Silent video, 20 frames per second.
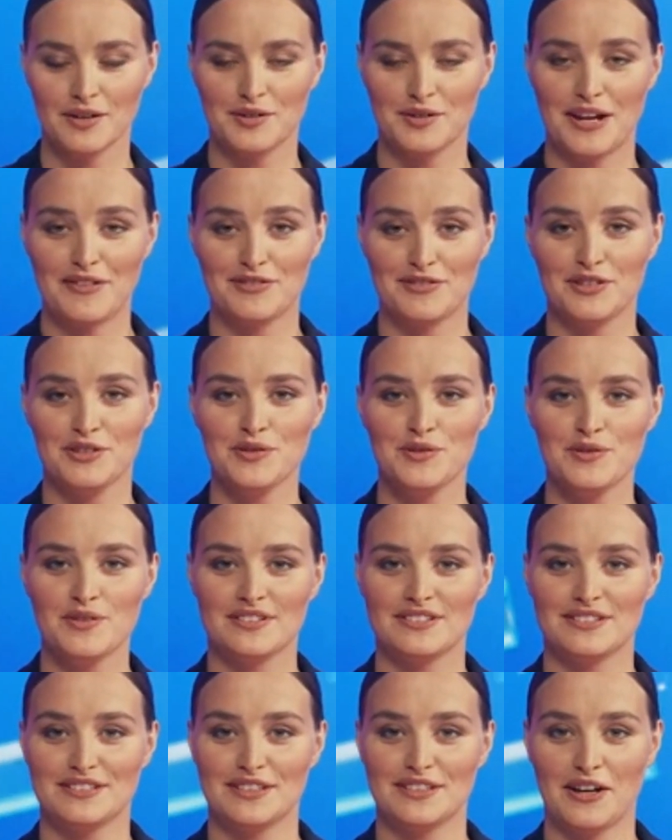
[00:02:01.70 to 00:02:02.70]
seat in
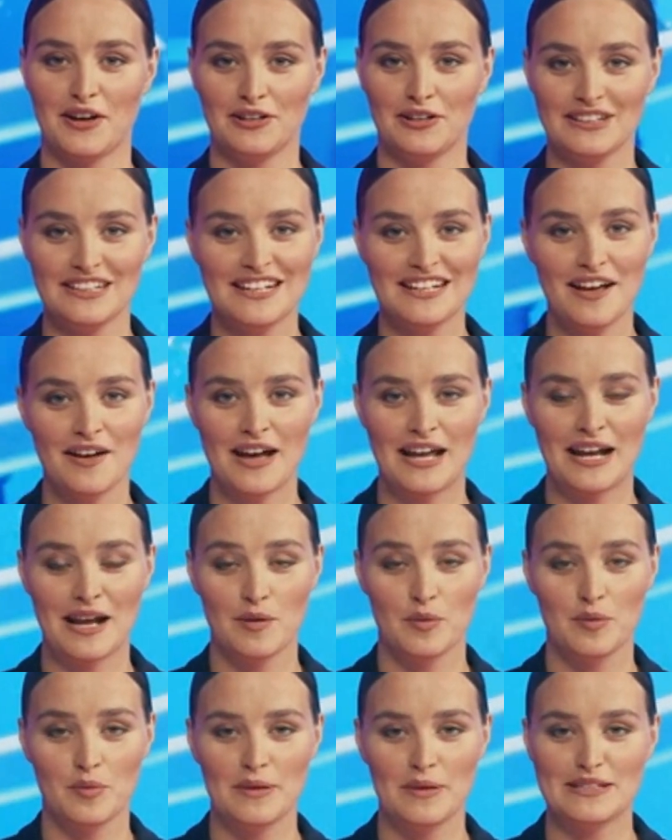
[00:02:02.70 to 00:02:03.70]
September
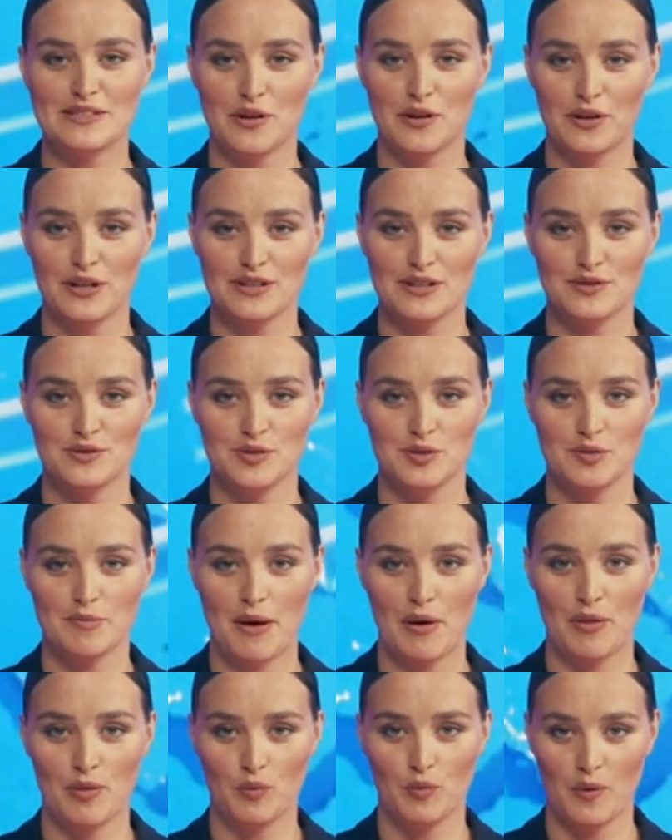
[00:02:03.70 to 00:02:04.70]
following the collapse of
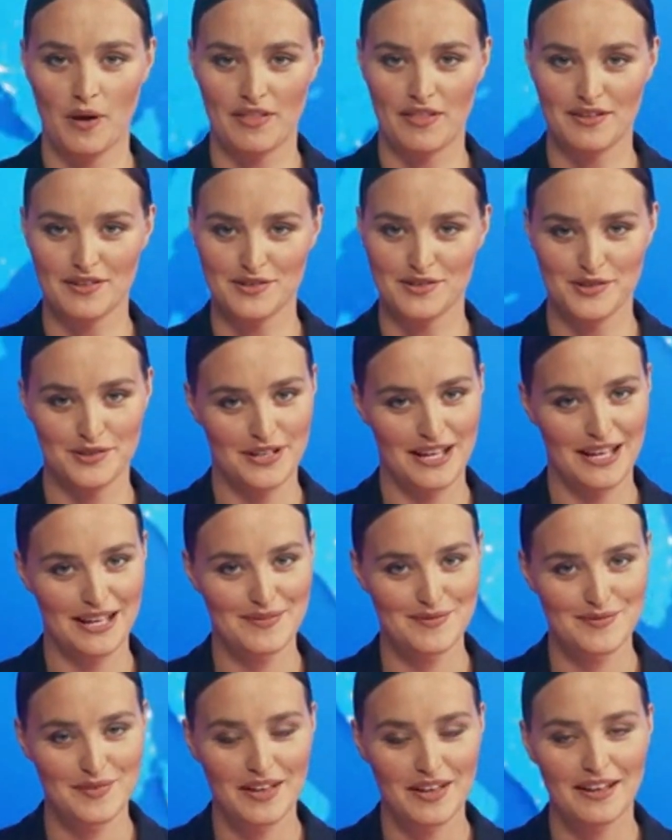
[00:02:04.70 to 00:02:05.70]
Mario Draghi's
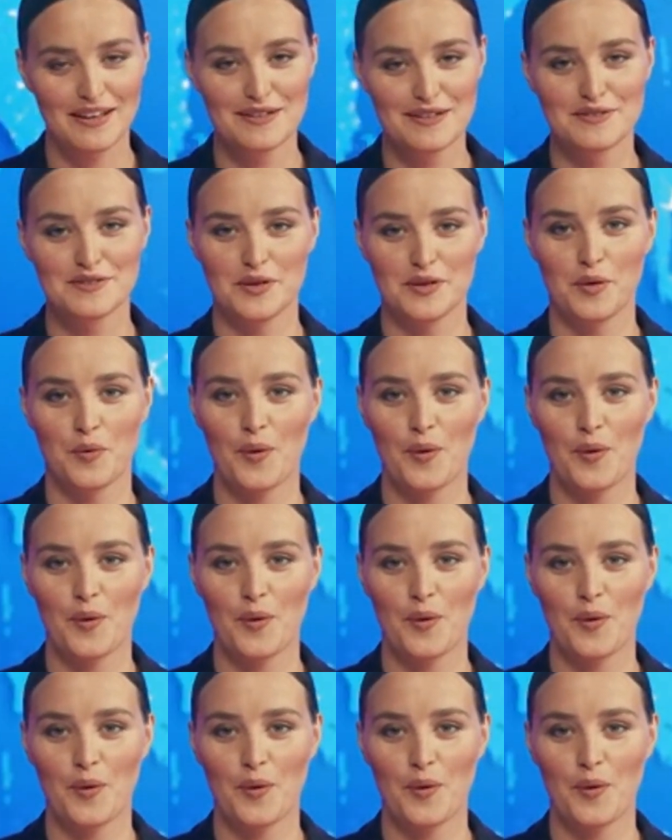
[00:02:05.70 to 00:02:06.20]
government.